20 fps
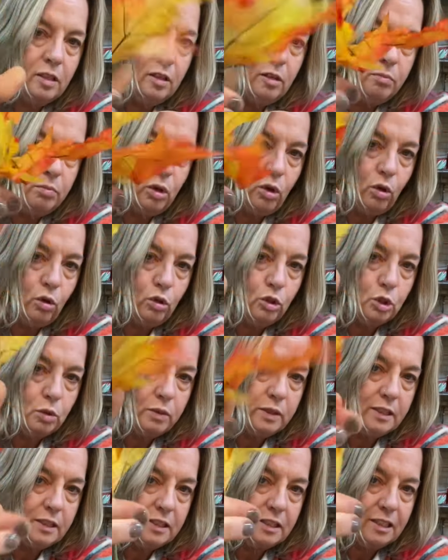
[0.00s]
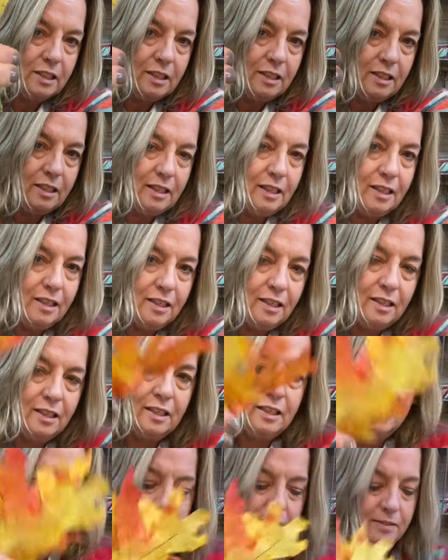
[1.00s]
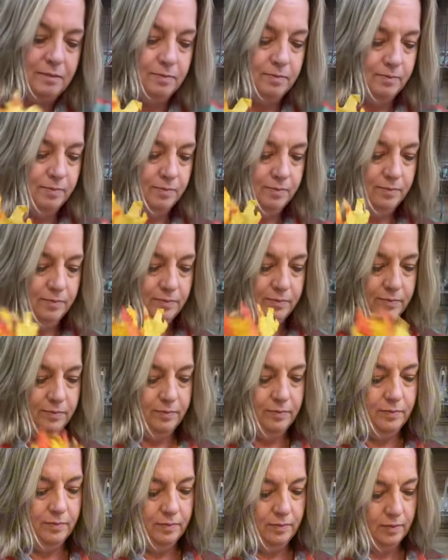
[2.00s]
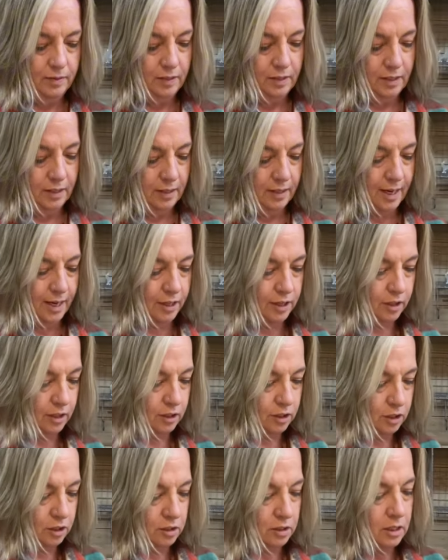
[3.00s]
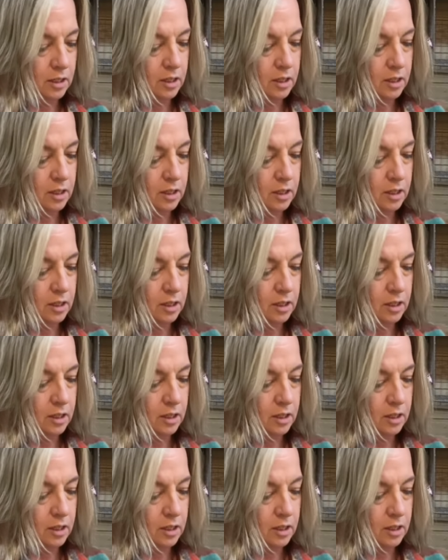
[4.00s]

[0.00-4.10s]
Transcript: Pull, twist, and now you can just